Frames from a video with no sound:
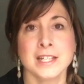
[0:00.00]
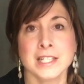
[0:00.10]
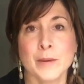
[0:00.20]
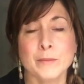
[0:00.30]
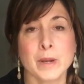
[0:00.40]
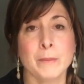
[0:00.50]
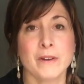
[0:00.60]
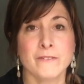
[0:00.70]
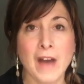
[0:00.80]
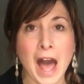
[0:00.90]
Tip
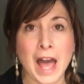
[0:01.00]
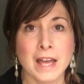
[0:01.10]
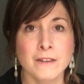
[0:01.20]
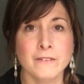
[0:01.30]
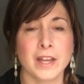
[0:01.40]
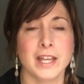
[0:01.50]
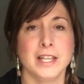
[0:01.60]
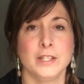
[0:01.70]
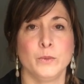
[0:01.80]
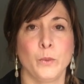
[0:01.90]
number 5
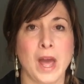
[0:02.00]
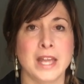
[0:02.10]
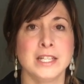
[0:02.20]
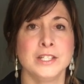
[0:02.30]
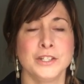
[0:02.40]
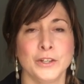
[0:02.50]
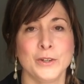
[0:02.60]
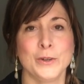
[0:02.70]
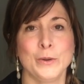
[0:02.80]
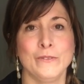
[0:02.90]
is when
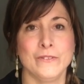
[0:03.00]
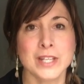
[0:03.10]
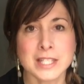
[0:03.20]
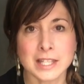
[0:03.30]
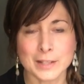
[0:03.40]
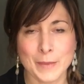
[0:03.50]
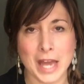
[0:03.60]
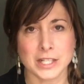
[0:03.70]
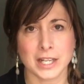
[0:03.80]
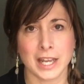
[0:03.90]
to visit the
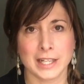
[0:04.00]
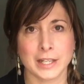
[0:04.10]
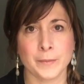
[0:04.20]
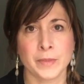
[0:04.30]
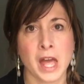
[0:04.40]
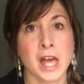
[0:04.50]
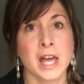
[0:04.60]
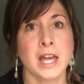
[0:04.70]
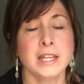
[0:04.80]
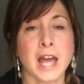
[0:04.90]
Magic Kingdom.
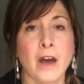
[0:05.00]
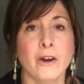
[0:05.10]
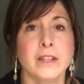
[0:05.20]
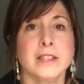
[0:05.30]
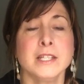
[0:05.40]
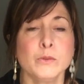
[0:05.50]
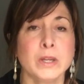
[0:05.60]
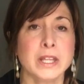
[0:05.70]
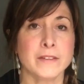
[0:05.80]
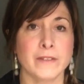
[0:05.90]
Now, this
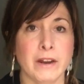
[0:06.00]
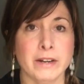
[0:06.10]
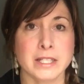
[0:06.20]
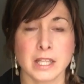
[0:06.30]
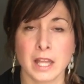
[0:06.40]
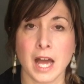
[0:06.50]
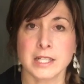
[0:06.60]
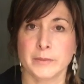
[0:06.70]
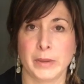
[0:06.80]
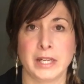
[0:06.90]
really varies a
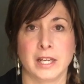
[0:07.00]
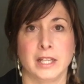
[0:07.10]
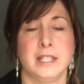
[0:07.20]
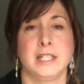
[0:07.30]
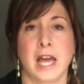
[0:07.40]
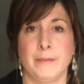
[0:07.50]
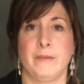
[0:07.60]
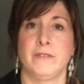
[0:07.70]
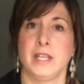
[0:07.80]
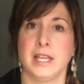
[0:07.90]
lot depending on the time
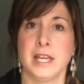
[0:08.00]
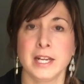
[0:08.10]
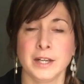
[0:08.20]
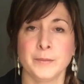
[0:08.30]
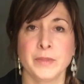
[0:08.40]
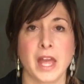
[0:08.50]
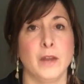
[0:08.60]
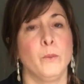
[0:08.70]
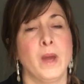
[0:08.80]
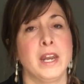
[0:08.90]
of the year
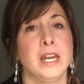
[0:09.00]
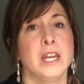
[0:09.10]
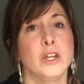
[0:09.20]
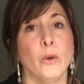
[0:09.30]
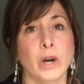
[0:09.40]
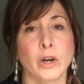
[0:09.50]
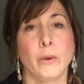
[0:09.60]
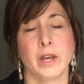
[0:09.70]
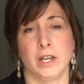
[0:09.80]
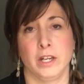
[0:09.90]
and when you are
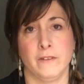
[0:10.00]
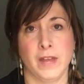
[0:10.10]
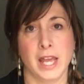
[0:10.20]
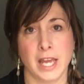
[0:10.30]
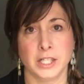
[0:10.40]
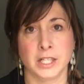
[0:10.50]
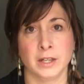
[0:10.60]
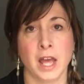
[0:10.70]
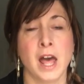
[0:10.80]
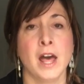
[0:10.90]
going on your vacation.